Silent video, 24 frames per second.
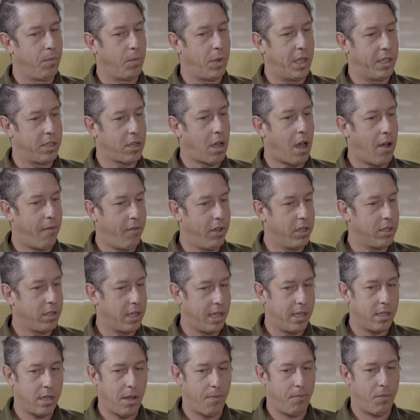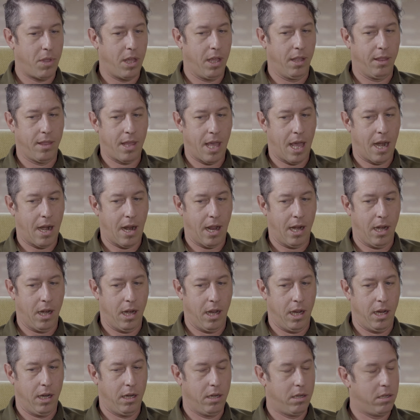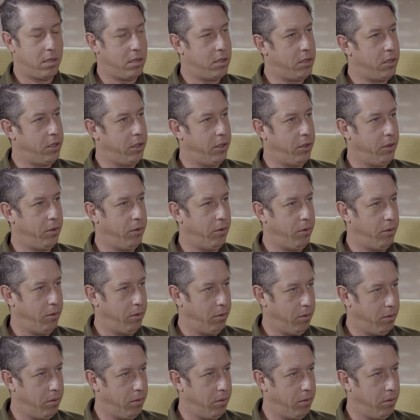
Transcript: It's obviously something that I need to